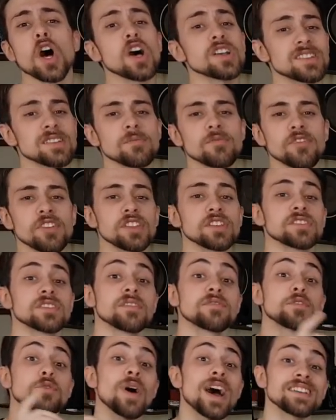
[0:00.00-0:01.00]
awesome videos
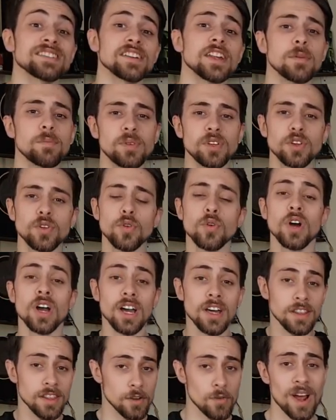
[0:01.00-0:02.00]
of the Ryzen APU,
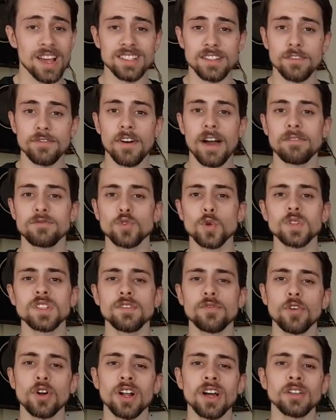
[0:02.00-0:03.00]
the Ryzen 5
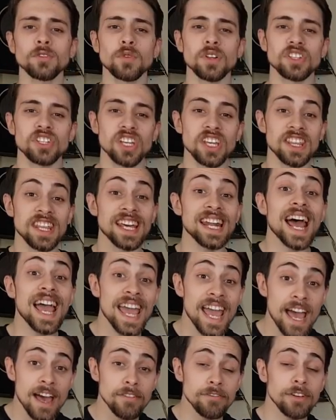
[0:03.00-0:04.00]
2400G that I
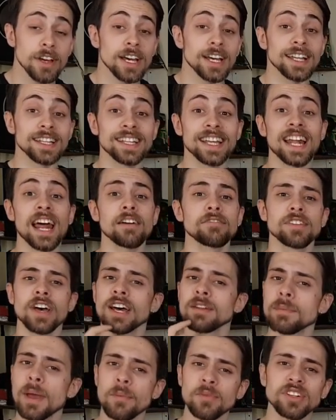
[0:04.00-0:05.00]
have, that I've
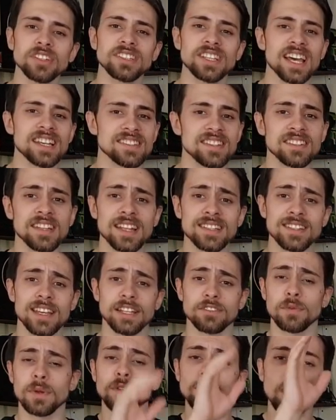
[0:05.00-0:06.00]
done, memory tests and
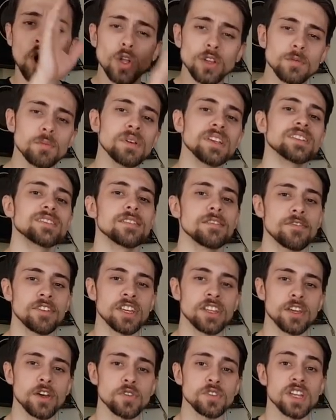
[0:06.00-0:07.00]
etc. Don't miss the
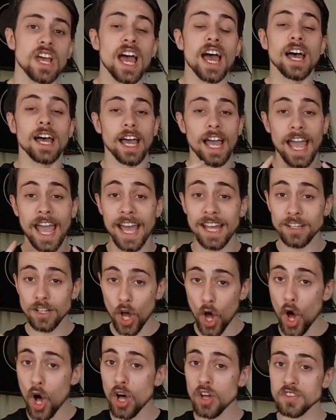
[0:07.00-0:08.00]
videos. And
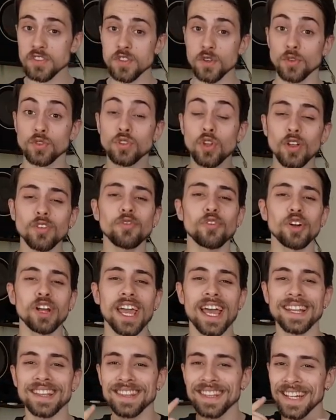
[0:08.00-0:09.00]
also, don't
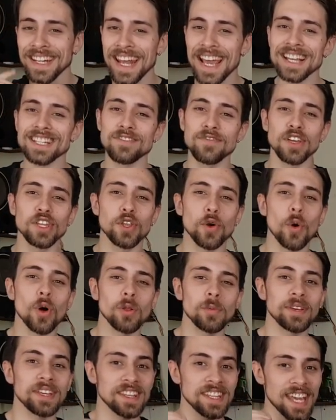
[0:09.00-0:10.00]
forget, the next video
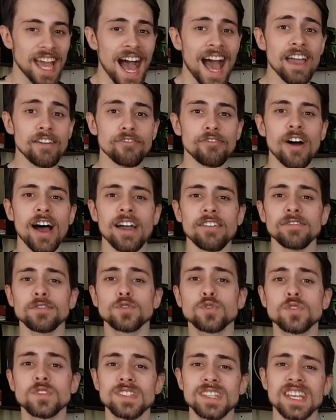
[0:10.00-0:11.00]
will be the
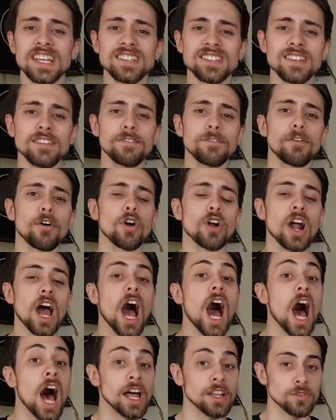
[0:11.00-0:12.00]
i5
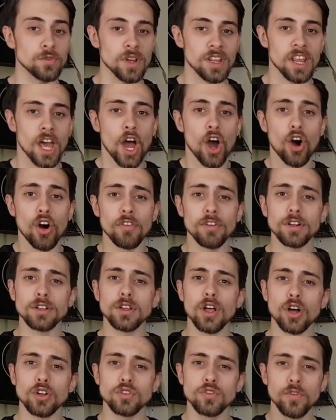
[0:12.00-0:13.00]
6400
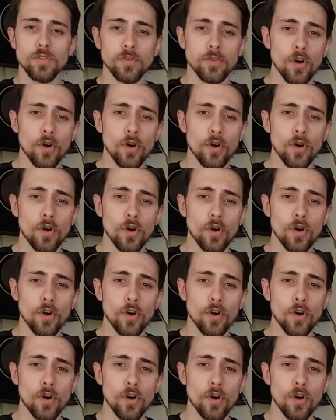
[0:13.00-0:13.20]
overclocked to